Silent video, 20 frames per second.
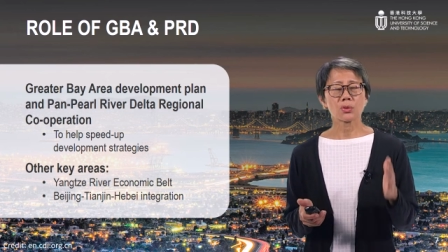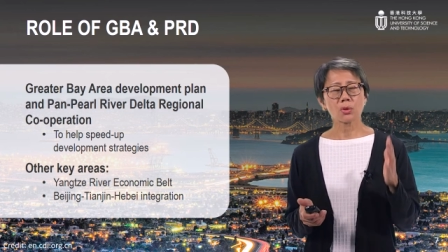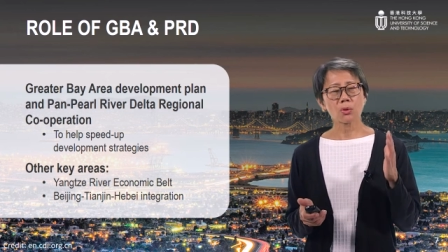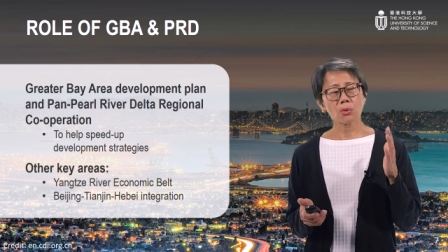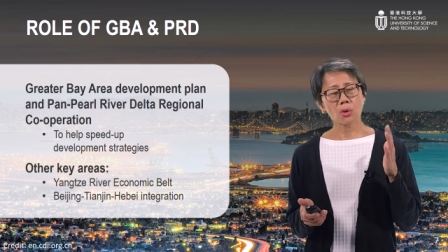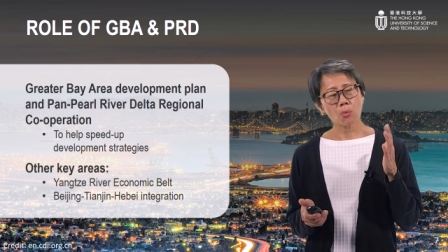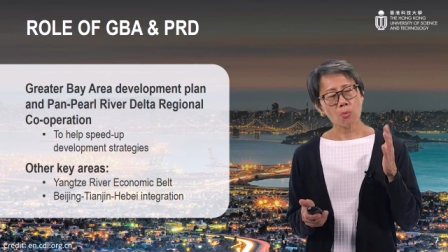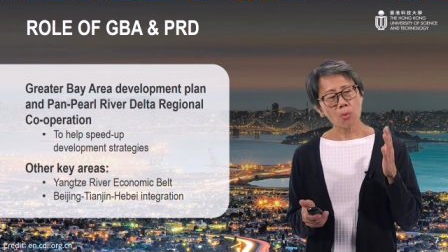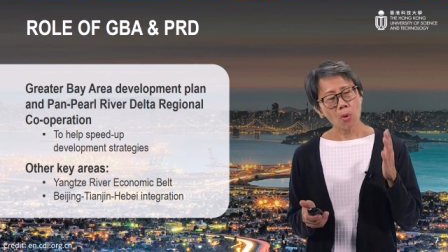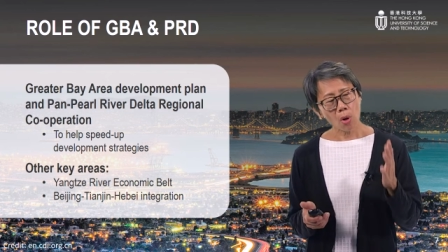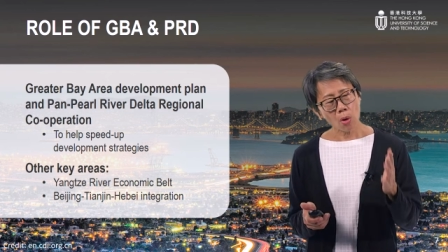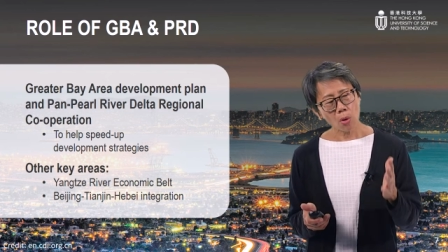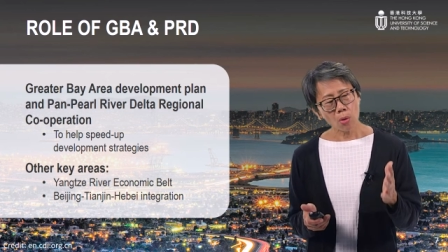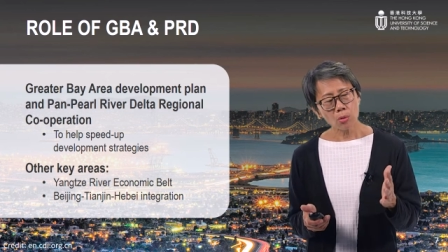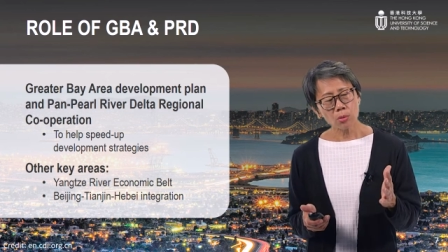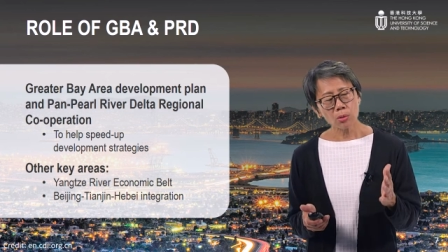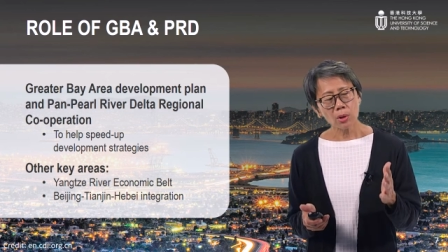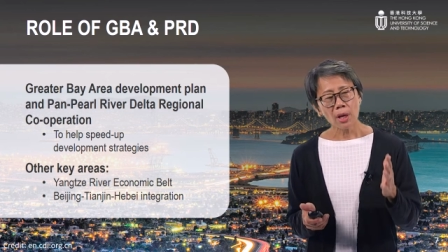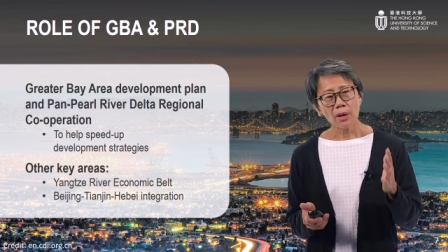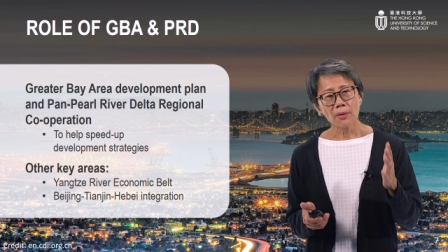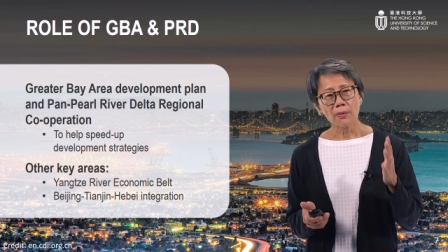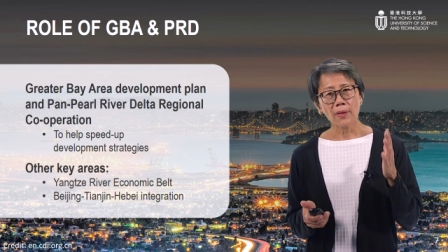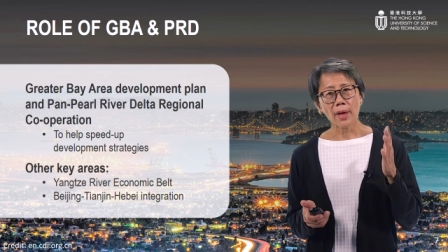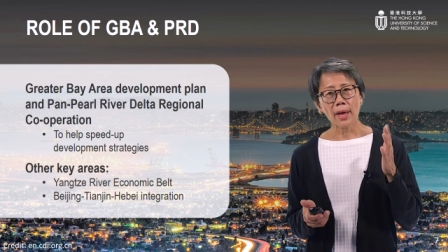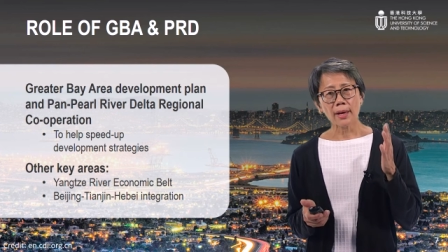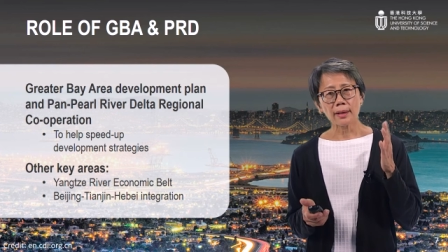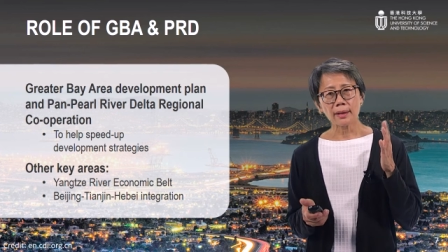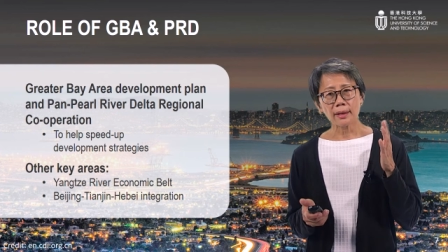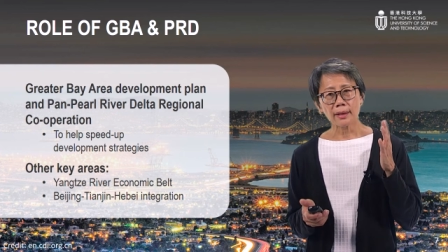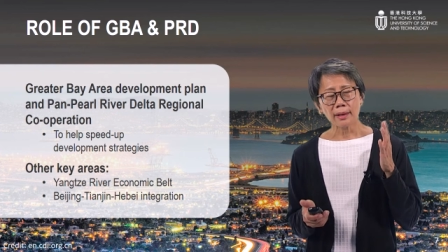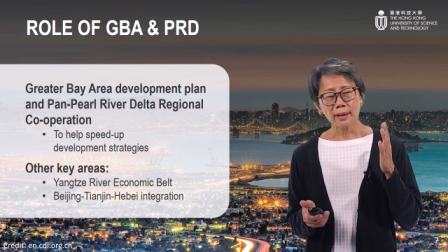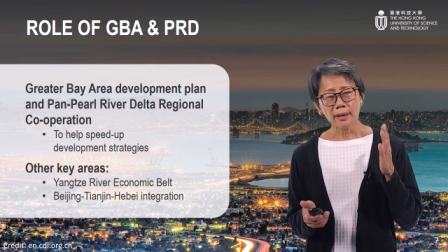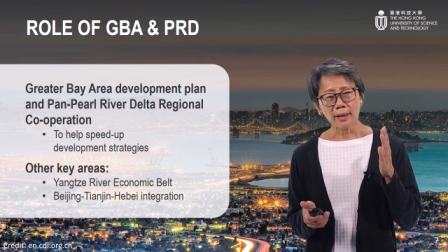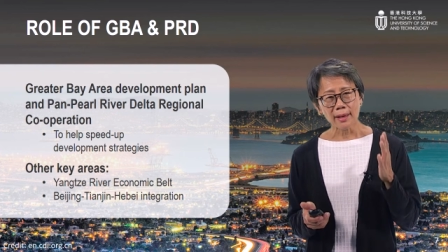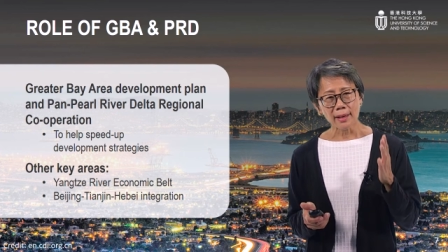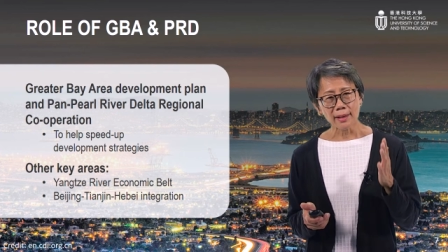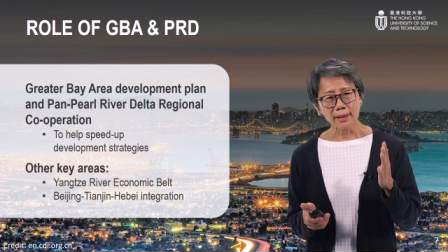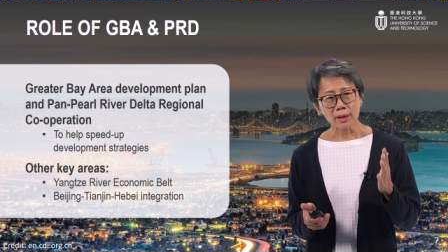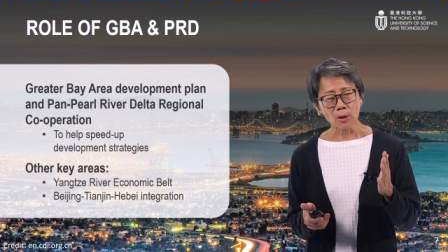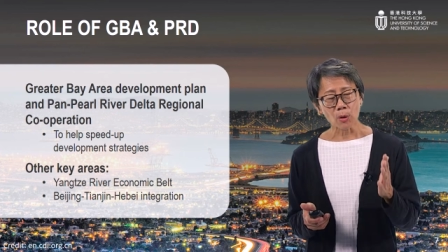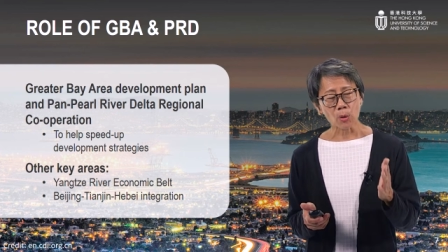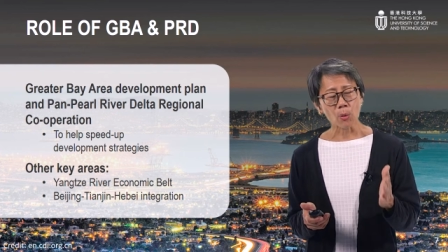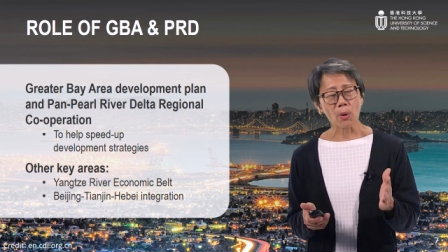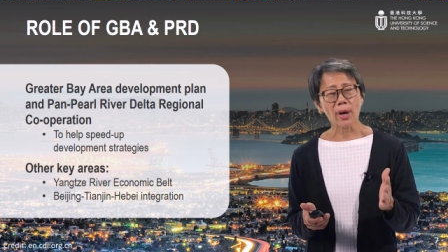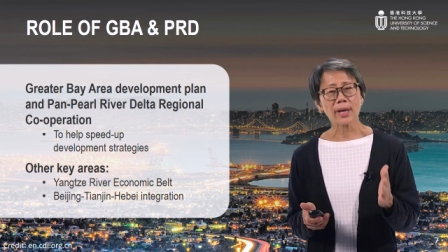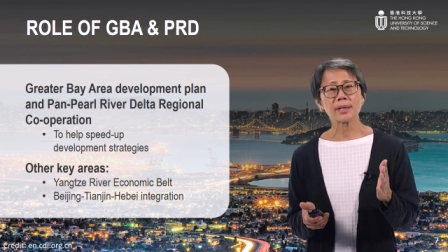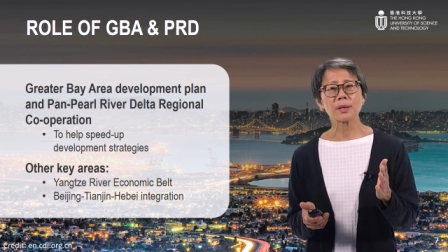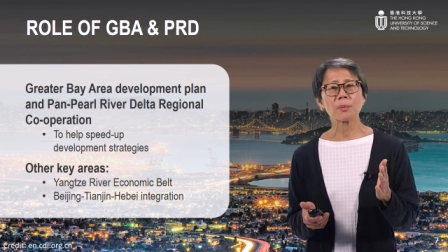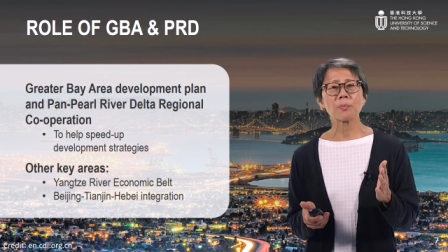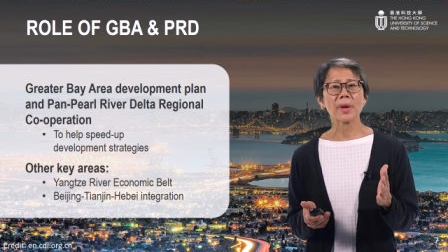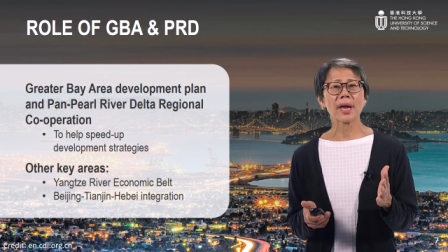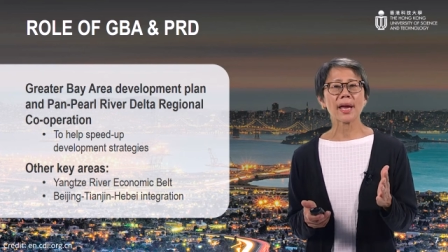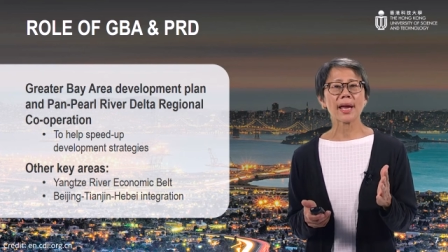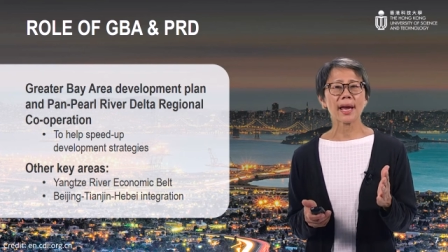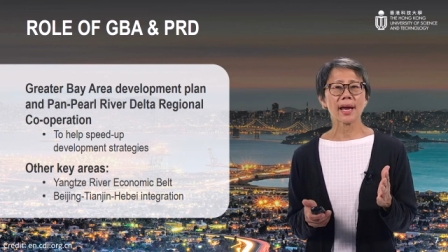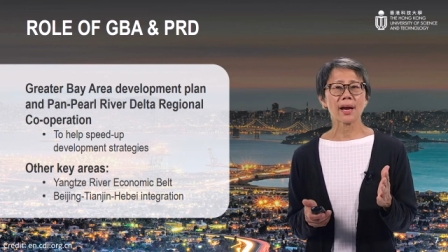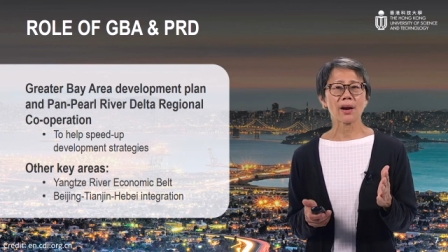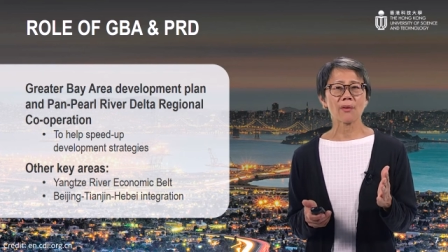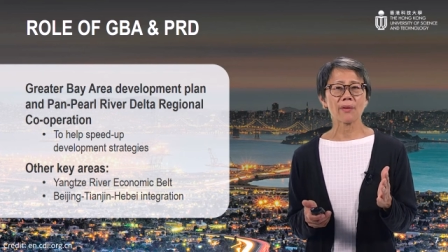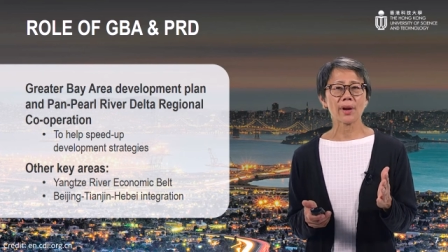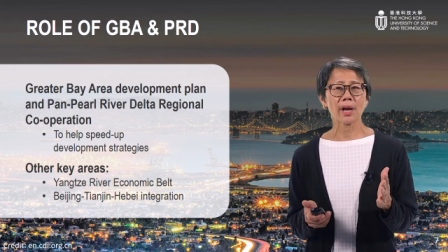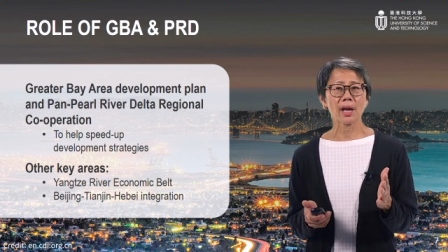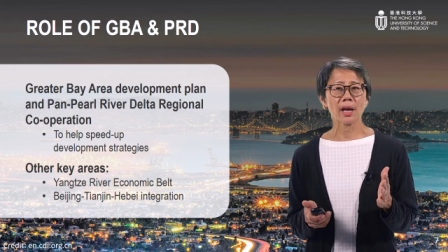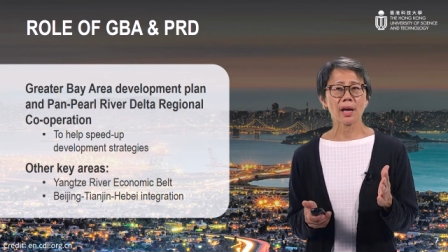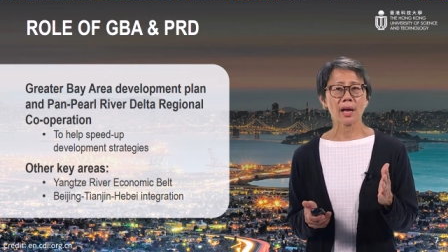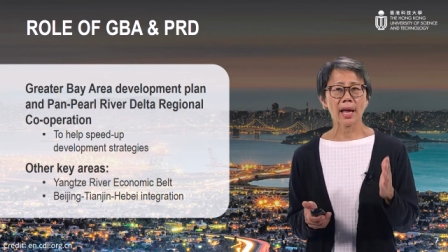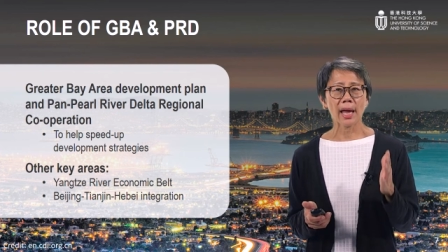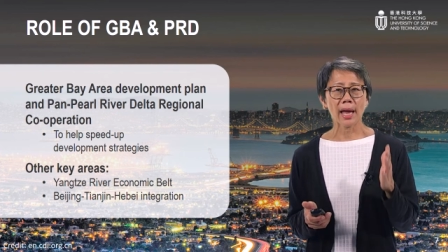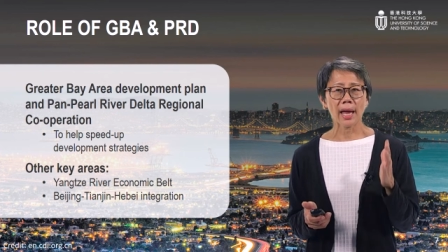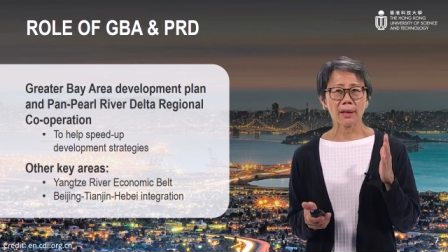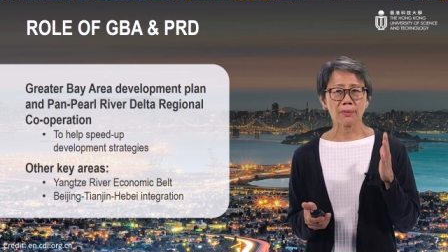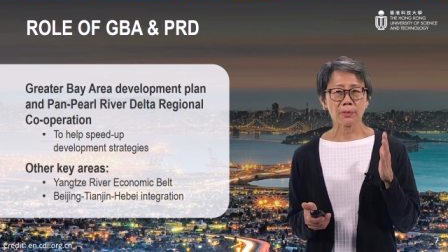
So the role that the Greater Bay Area